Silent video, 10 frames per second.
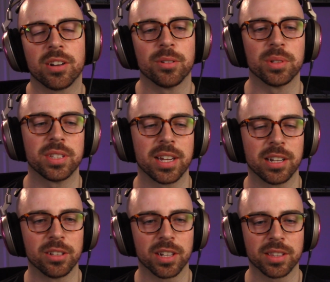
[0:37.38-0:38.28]
out with taking
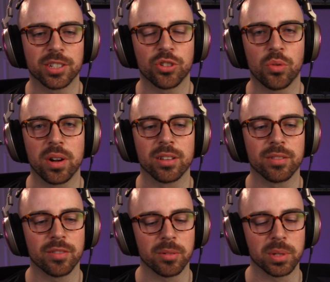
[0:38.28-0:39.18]
a look at the trailer
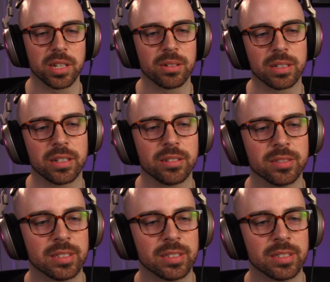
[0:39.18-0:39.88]
from a year ago.